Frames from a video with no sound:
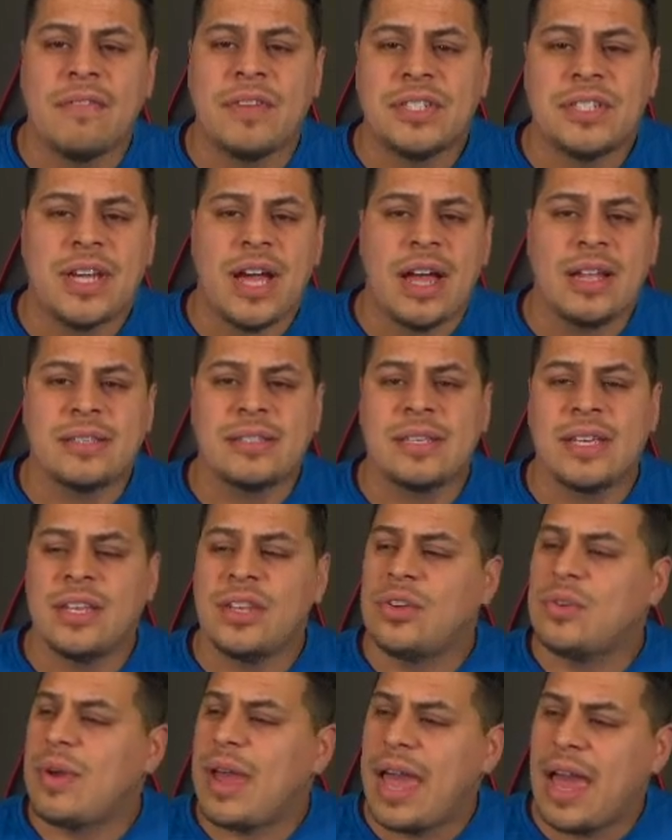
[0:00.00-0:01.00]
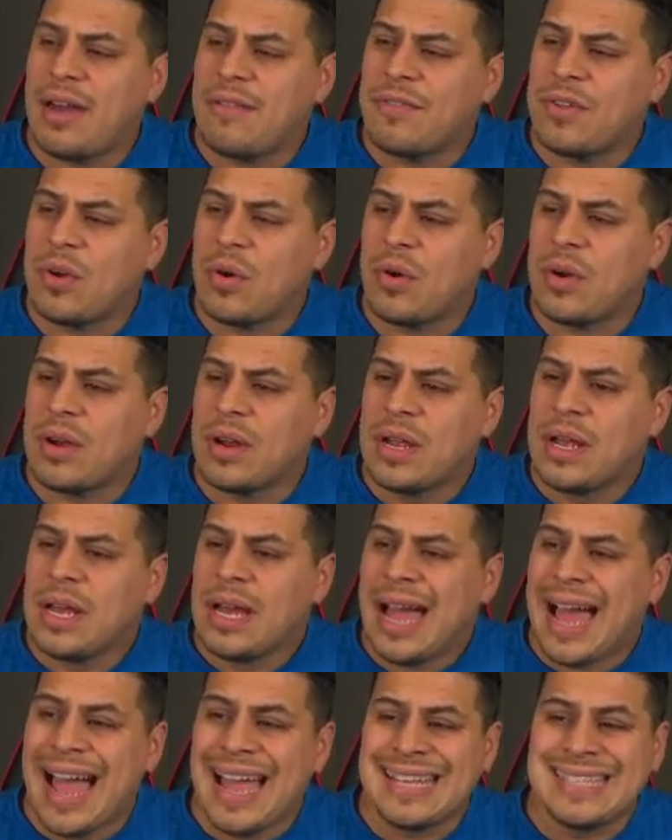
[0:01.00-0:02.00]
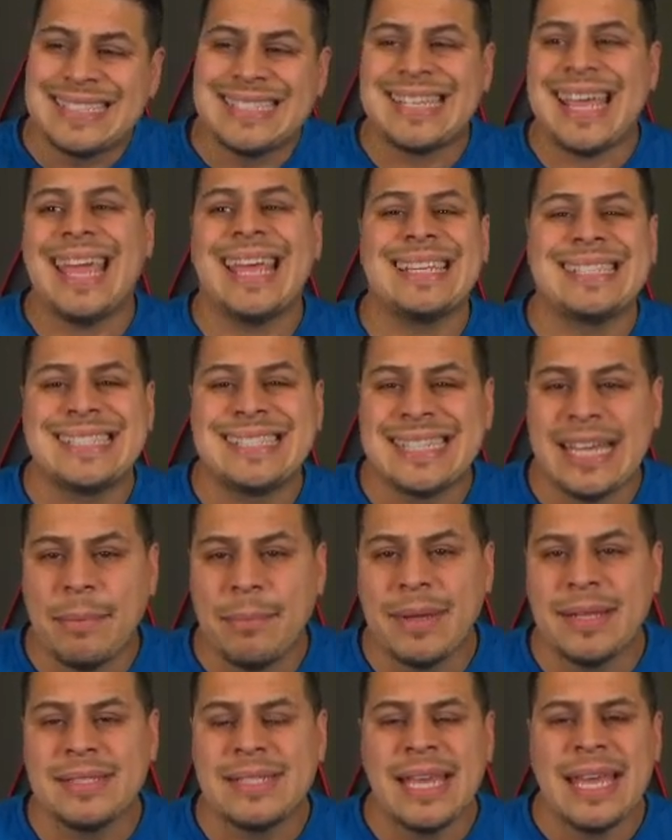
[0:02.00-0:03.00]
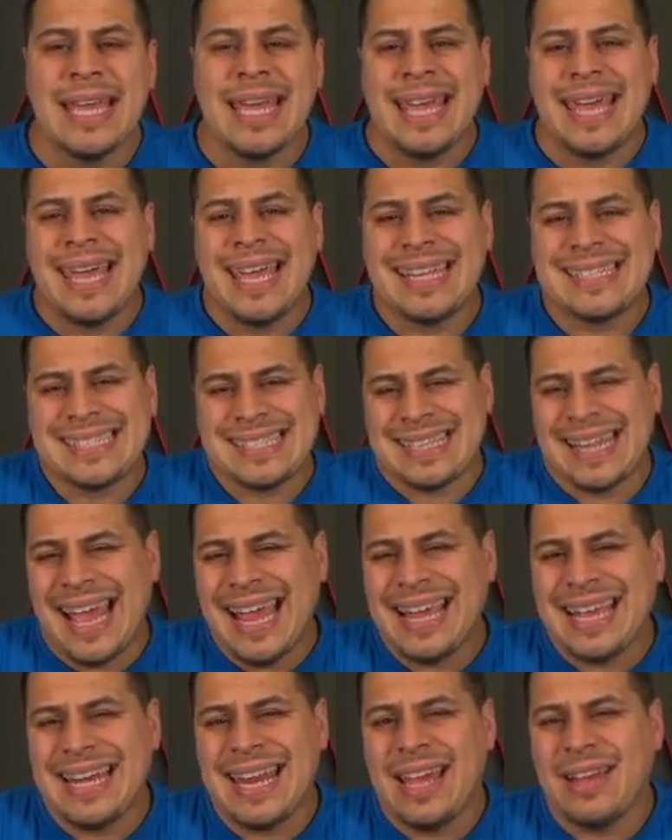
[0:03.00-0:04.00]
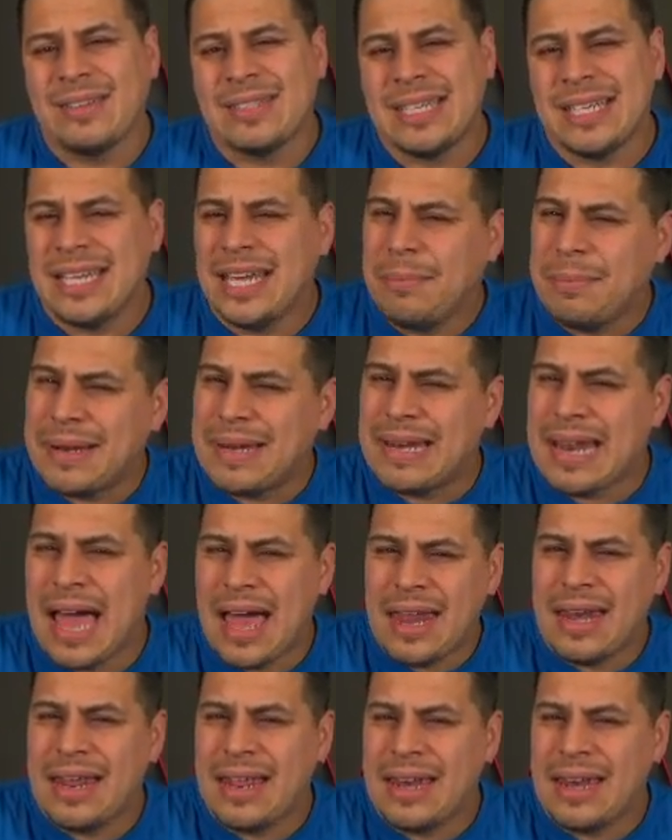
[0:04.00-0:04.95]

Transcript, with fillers: Johnson. You have your Isaiah Simmons. It's like an LTD, but not an